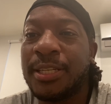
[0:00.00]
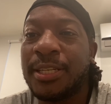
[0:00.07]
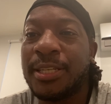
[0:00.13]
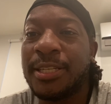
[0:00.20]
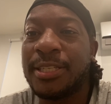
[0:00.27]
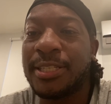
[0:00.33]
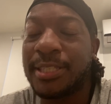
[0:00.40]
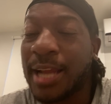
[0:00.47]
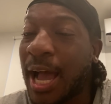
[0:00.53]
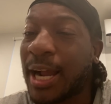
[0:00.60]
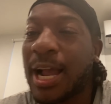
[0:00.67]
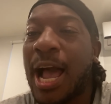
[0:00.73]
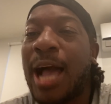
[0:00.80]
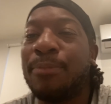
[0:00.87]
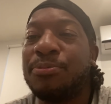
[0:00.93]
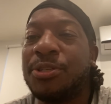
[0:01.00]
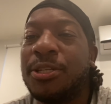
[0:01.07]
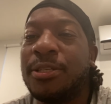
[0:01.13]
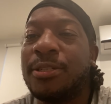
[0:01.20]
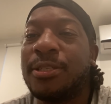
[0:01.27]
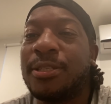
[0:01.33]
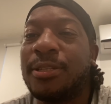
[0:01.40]
stock
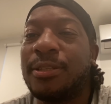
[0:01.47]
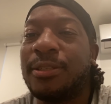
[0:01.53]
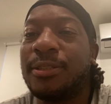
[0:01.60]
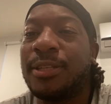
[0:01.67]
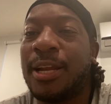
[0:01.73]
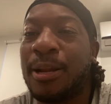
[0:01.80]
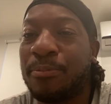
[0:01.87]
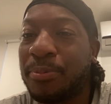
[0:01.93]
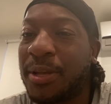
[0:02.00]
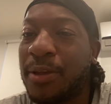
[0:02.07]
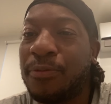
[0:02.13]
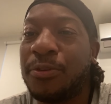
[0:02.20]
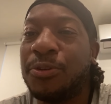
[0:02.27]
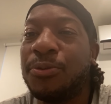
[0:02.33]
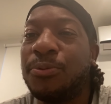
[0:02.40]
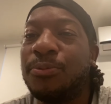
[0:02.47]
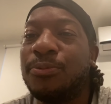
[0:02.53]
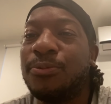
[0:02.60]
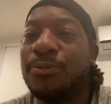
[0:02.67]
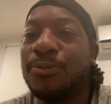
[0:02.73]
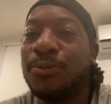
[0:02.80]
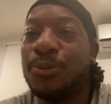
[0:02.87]
options. that I'm giving you.
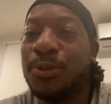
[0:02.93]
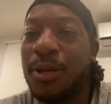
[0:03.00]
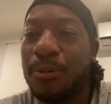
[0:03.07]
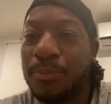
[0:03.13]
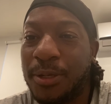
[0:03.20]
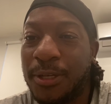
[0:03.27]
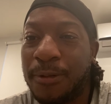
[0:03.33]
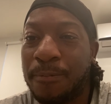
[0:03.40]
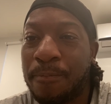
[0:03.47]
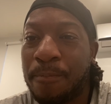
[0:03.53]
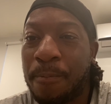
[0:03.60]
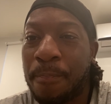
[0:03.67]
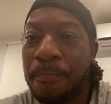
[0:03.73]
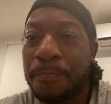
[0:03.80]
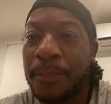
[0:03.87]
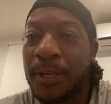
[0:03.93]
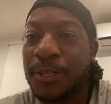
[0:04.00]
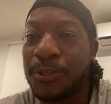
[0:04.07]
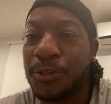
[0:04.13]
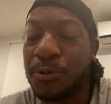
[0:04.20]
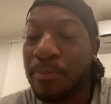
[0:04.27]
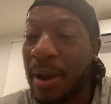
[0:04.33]
You know what I mean?
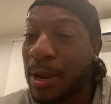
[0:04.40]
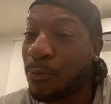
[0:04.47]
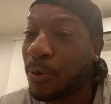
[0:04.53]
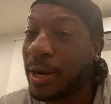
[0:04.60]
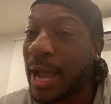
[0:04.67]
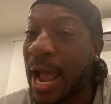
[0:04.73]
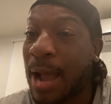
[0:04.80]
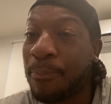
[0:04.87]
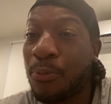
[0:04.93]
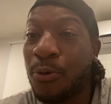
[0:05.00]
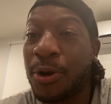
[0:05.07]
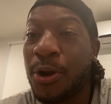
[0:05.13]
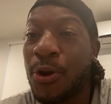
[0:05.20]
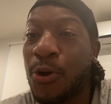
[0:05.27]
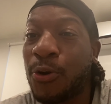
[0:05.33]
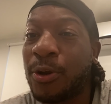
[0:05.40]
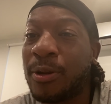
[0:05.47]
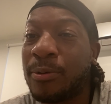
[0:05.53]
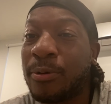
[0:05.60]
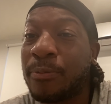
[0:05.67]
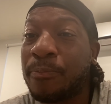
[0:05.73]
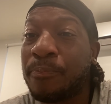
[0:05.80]
So you might want to hop on it
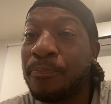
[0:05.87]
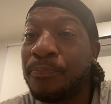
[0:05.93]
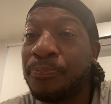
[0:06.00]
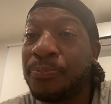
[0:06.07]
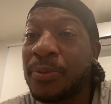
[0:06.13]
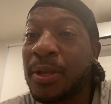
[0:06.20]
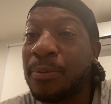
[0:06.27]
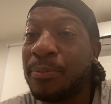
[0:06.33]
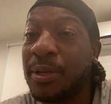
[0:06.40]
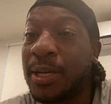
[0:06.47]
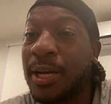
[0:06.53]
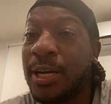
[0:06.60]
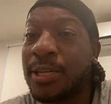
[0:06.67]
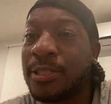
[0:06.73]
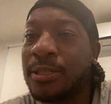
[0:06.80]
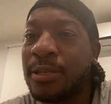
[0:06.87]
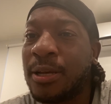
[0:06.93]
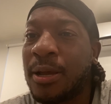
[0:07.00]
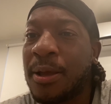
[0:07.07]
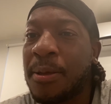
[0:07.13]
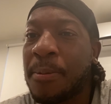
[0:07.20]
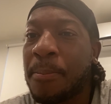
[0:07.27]
earlier, because
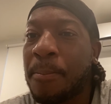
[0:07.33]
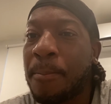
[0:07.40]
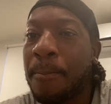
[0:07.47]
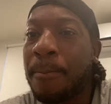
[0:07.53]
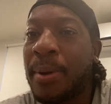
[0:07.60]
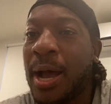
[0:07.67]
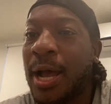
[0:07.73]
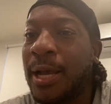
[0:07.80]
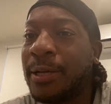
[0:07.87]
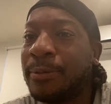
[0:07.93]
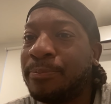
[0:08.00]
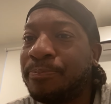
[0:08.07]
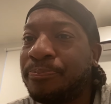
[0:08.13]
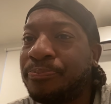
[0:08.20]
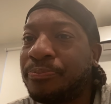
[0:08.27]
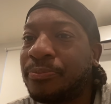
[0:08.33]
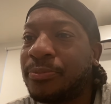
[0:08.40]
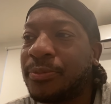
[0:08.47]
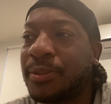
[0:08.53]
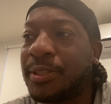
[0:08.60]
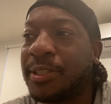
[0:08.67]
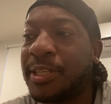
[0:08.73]
by
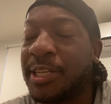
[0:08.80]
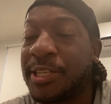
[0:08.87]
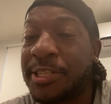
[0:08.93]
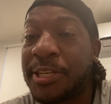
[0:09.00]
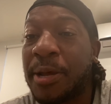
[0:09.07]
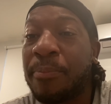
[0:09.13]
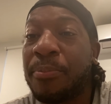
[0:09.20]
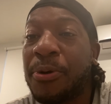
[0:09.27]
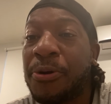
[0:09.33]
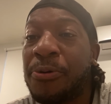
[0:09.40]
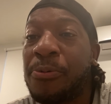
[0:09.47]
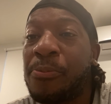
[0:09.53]
December